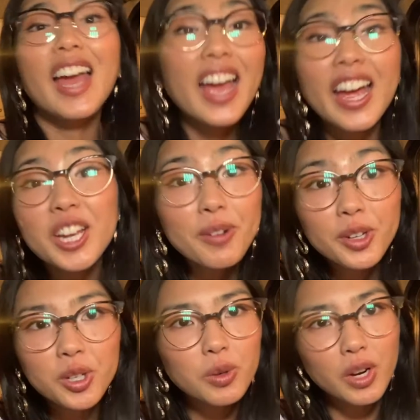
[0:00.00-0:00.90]
Anyone
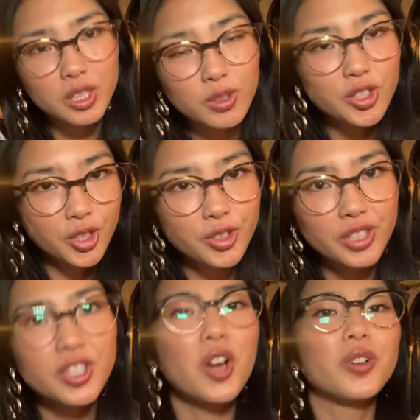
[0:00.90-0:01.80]
who works with
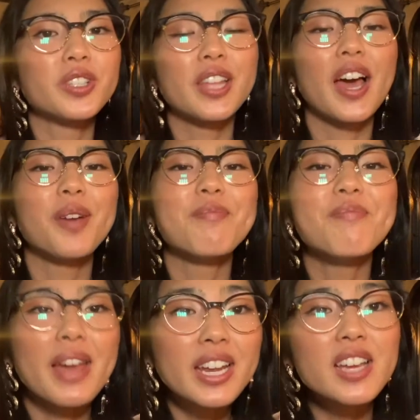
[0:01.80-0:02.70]
children knows that
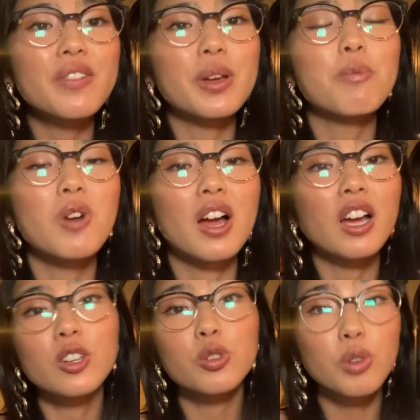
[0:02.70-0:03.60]
many of them want
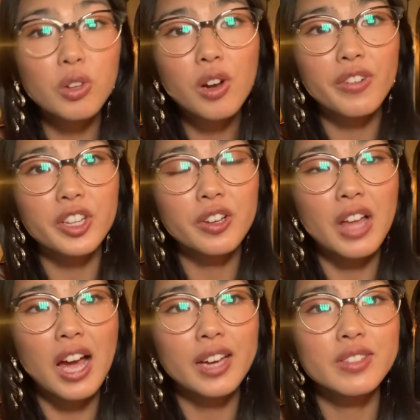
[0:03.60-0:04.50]
control over their
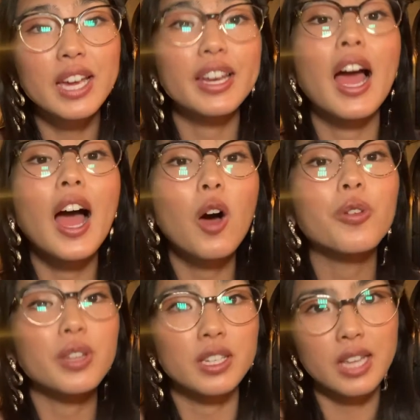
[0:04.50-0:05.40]
lives and how
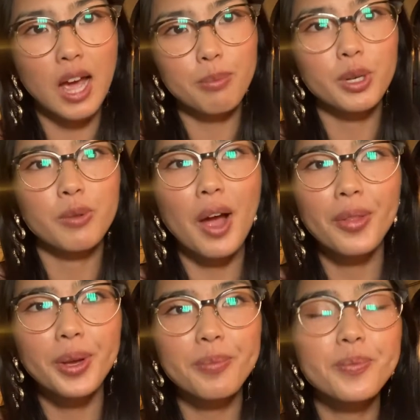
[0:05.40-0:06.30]
things happen around
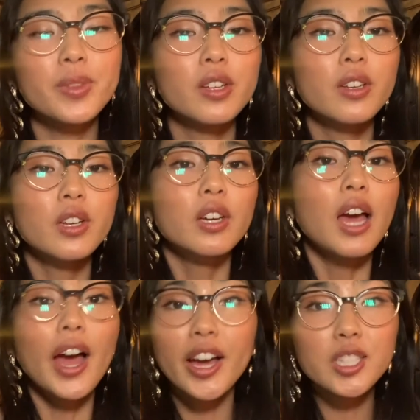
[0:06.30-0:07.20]
them.
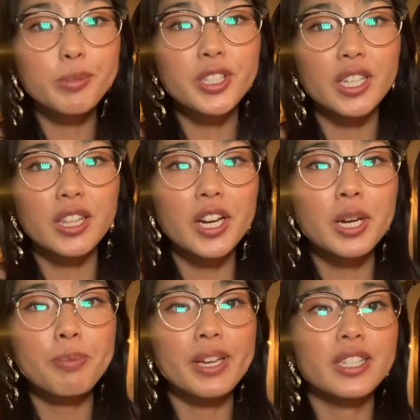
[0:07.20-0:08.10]
As music
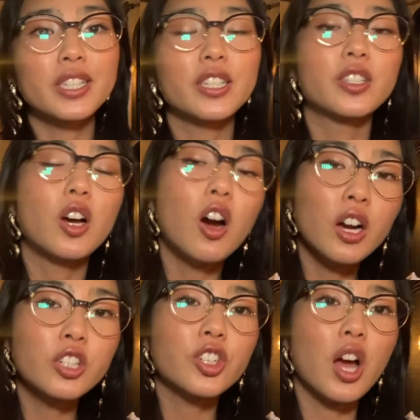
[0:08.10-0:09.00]
therapists, it's
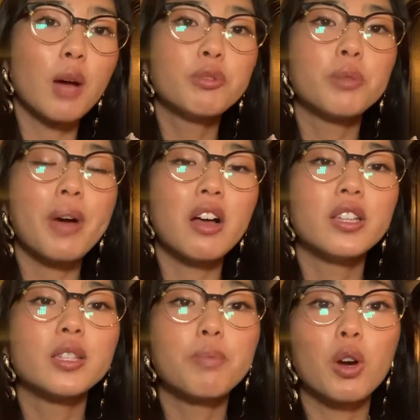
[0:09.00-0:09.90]
our job to
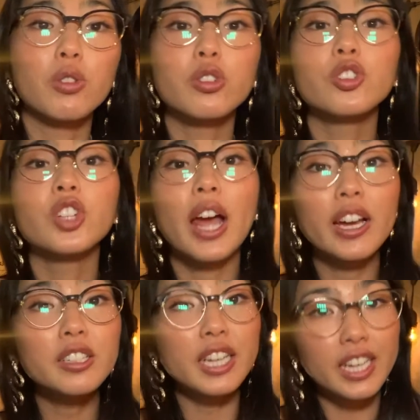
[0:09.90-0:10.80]
balance both
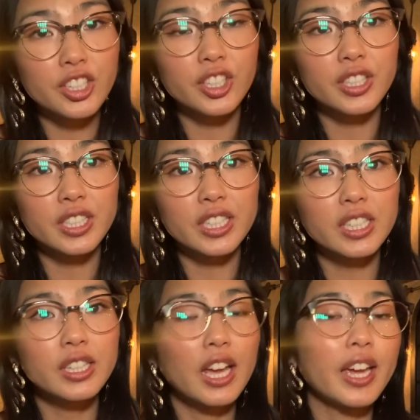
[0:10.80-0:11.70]
child
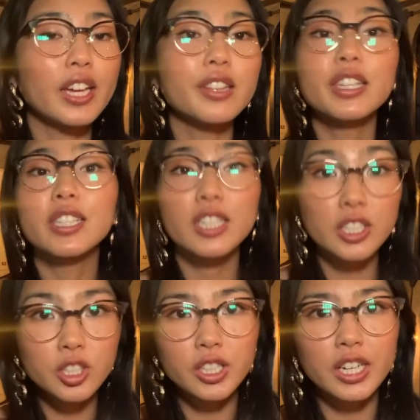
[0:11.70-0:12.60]
agency, like listening
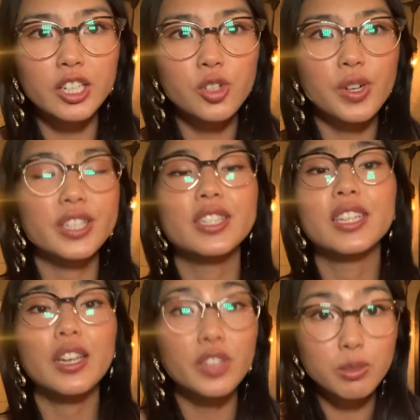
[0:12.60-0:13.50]
to their interests and
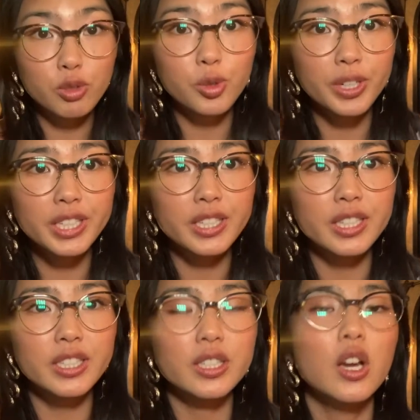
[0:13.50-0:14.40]
giving them
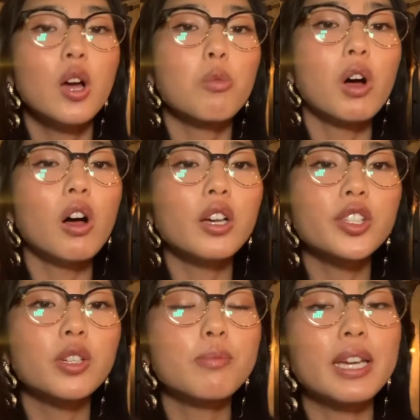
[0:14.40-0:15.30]
choices, while
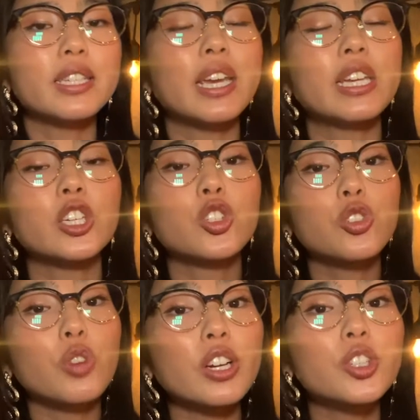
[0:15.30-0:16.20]
also maintaining
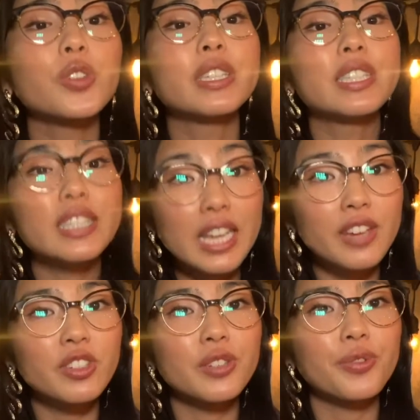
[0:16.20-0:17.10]
structure and
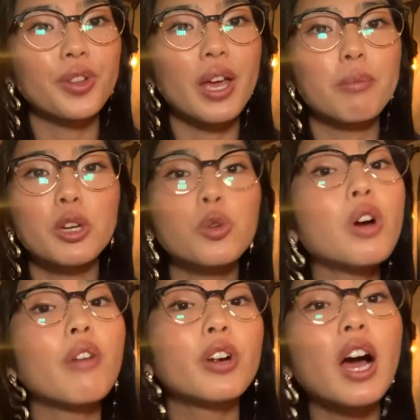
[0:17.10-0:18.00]
safety for them and
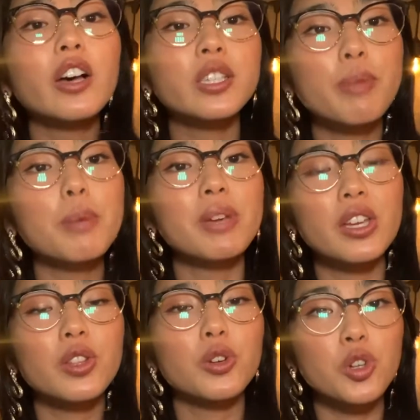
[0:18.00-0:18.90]
whoever else may be
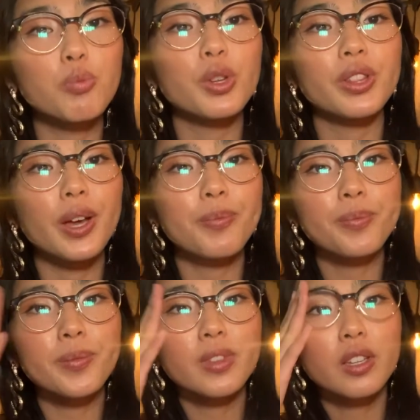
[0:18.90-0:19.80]
in the group with them.
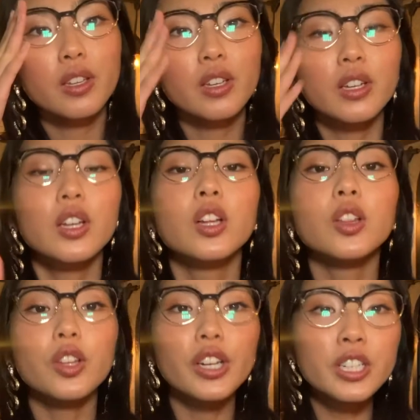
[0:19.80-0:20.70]

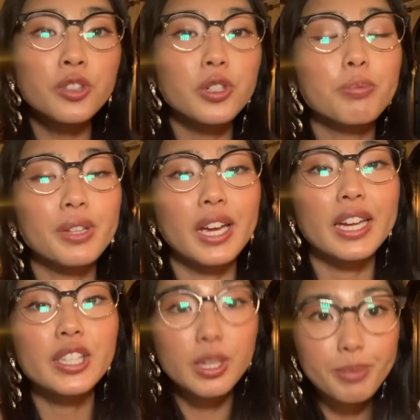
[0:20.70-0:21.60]
Learning through
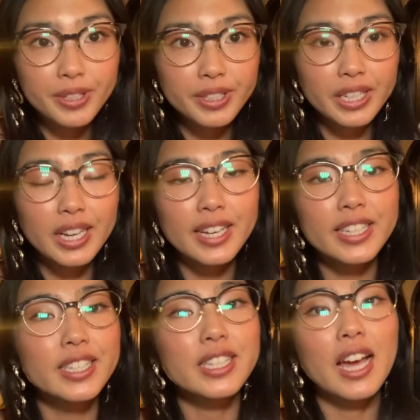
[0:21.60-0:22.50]
play typically
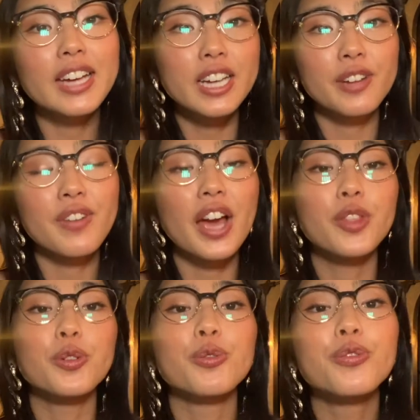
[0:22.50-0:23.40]
is identified
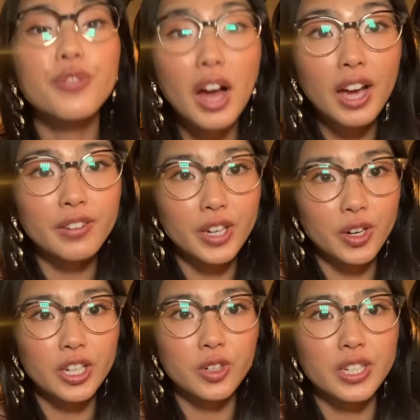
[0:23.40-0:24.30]
through 5
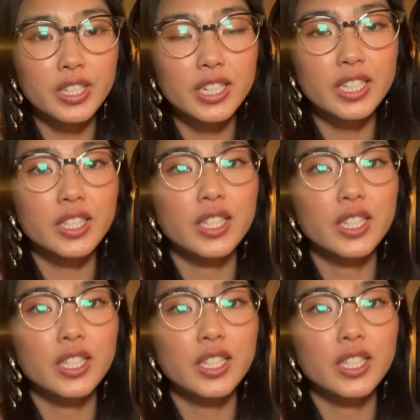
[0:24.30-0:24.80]
characteristics.